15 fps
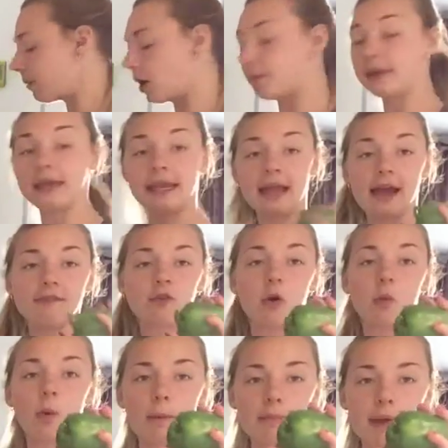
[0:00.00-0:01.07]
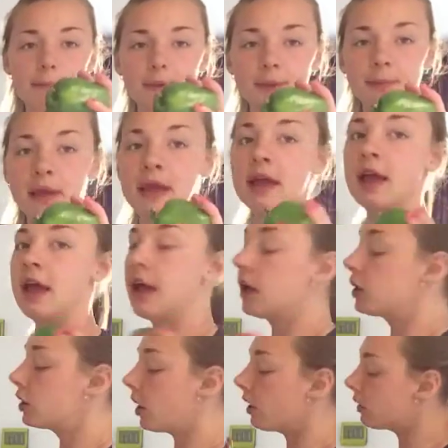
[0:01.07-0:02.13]
to pop in, I've got 1 pepper.
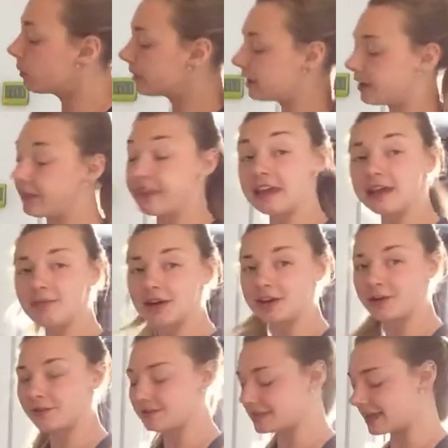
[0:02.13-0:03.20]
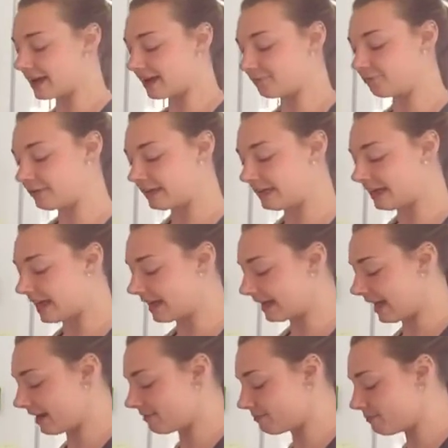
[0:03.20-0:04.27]
Going with the theme, I know I've said I really like
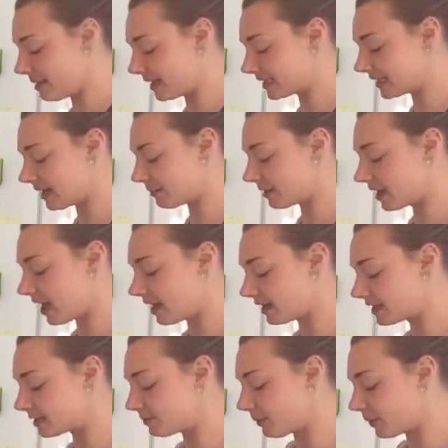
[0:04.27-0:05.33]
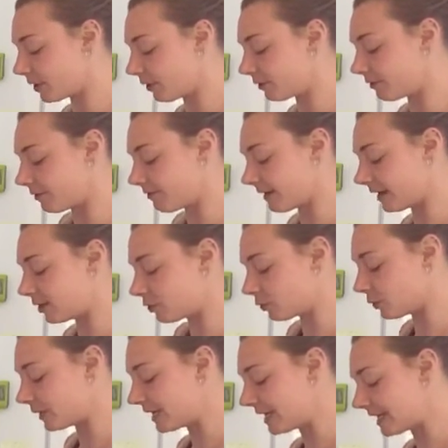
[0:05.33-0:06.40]
kind of mixing up the colours, but we're going for a very
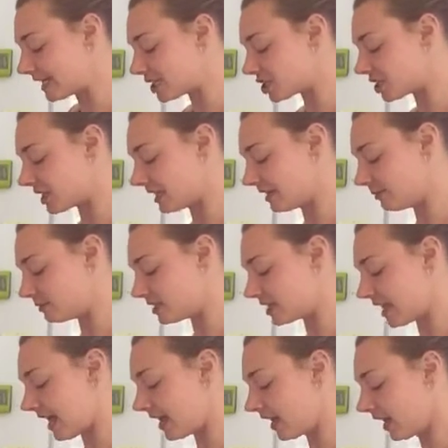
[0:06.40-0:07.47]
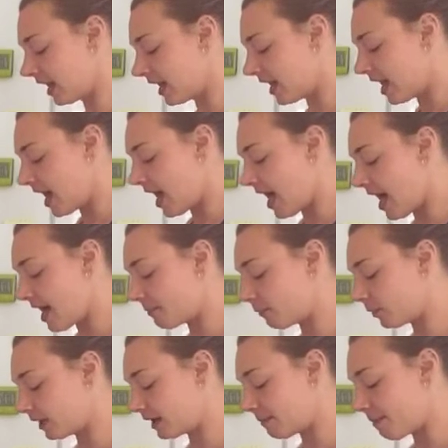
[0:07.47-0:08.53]
greenish theme today.
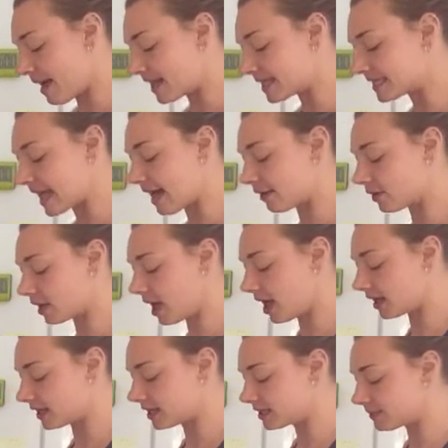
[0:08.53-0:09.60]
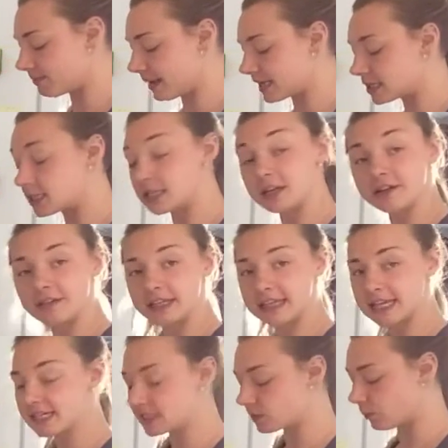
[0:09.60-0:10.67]
We're going to balance out the colours by serving
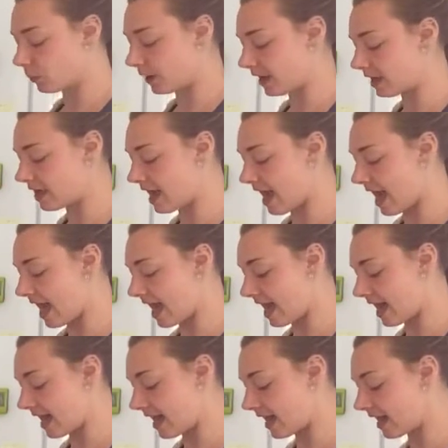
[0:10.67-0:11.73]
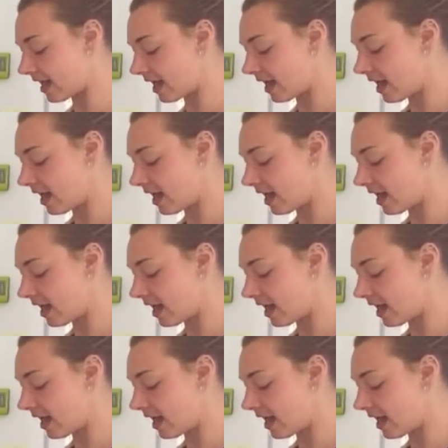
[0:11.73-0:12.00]
this with a